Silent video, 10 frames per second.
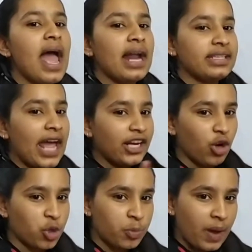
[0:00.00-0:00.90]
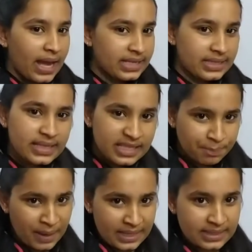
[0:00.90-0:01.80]
and that occupies
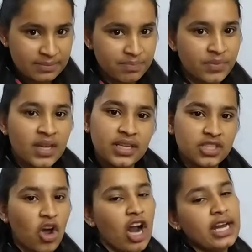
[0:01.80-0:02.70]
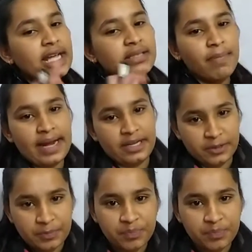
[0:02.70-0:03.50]
space is called as matter.